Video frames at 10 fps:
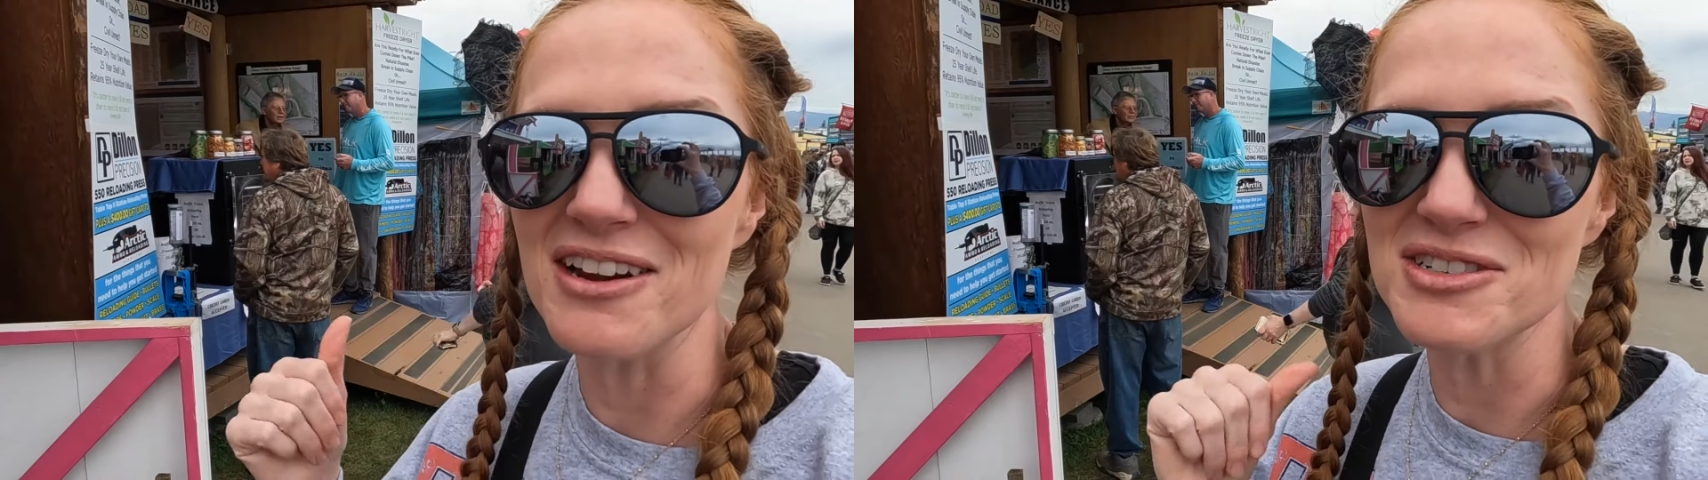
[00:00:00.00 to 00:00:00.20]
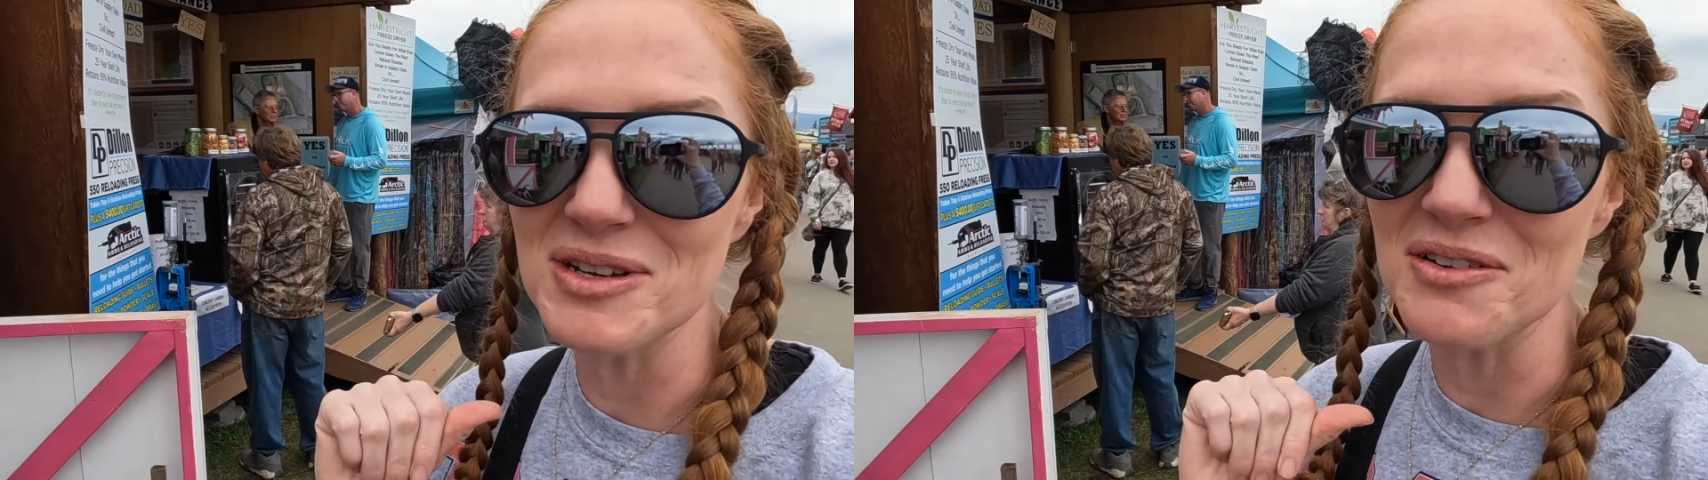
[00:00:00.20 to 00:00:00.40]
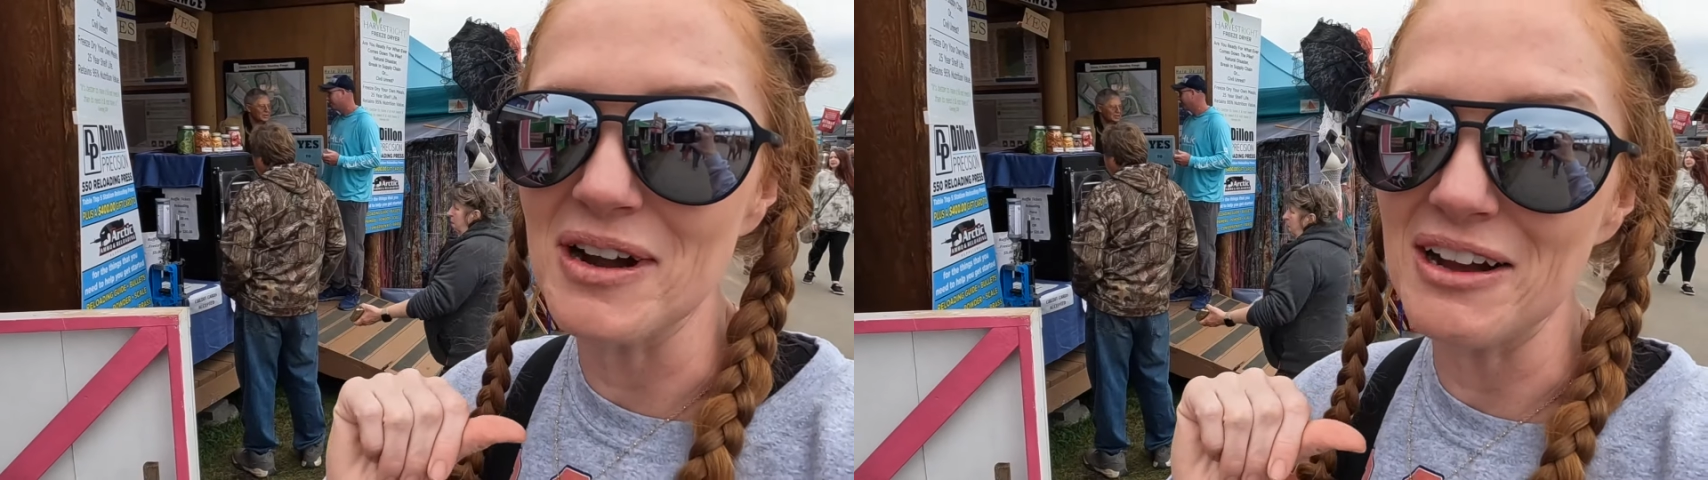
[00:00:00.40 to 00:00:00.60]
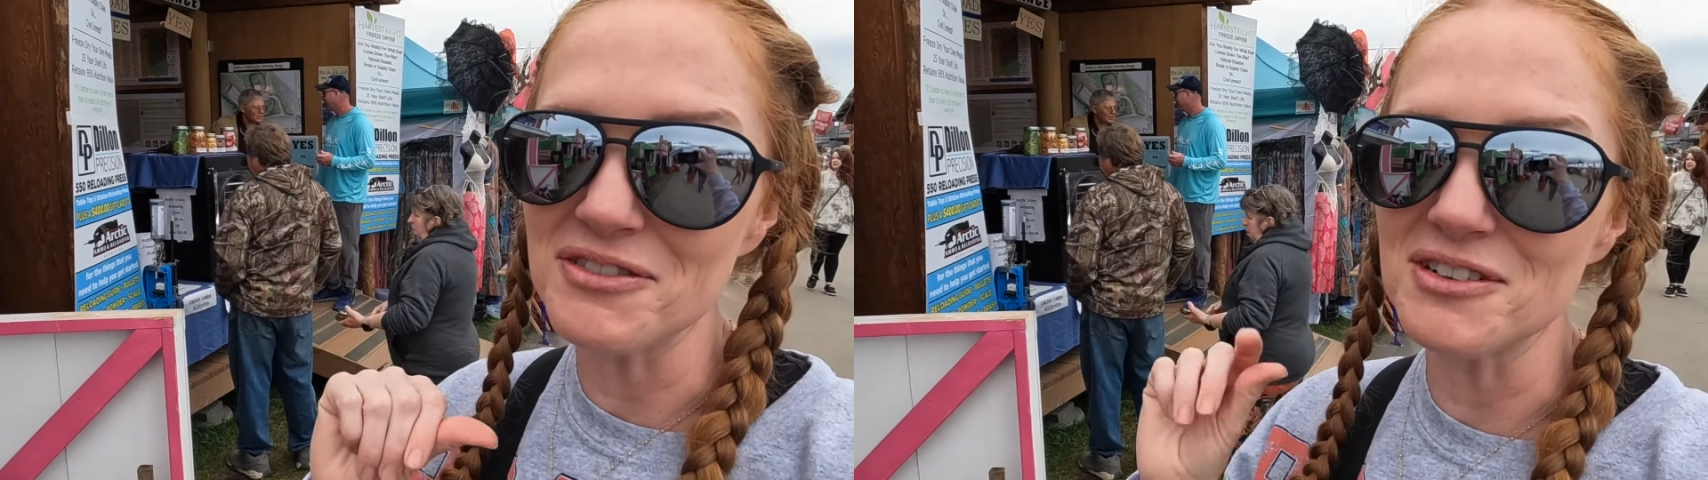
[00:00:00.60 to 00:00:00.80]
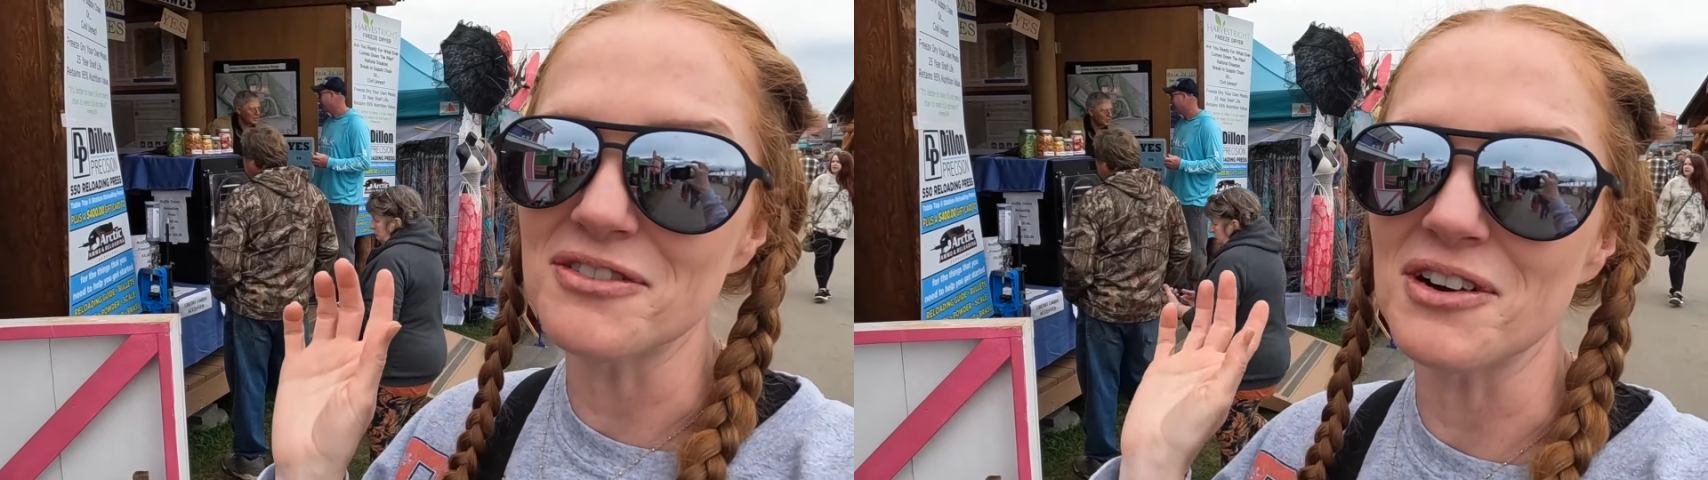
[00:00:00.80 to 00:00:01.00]
are doing a
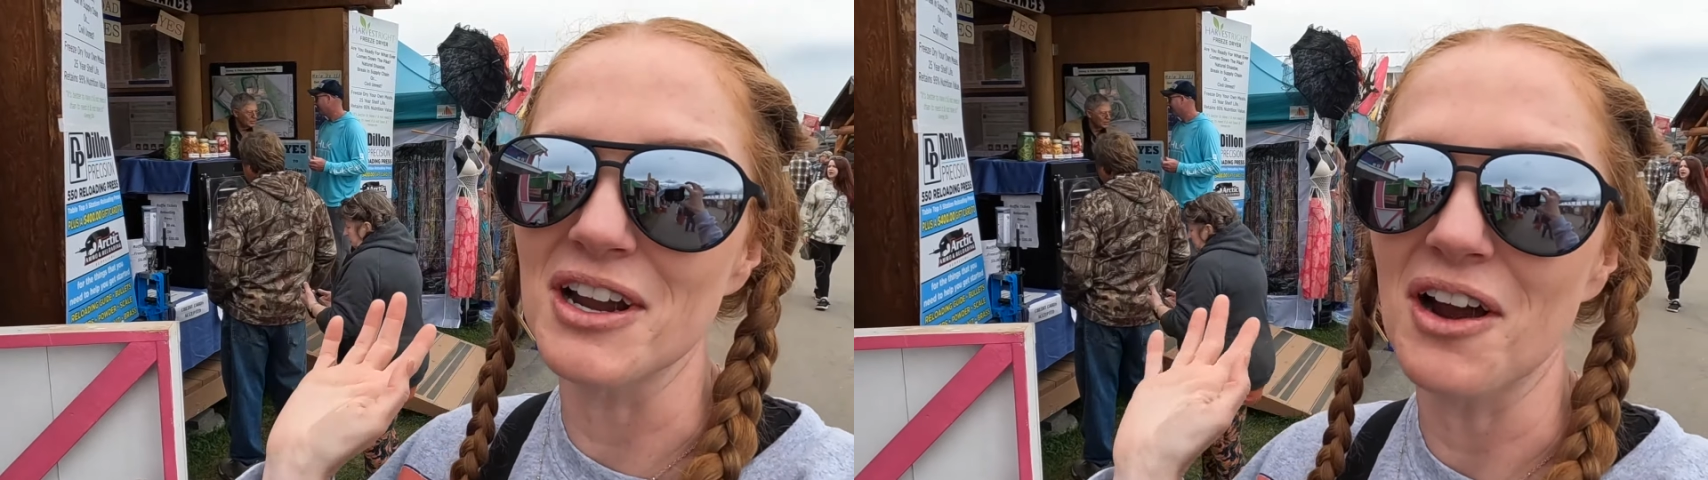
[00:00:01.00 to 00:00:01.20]
raffle for a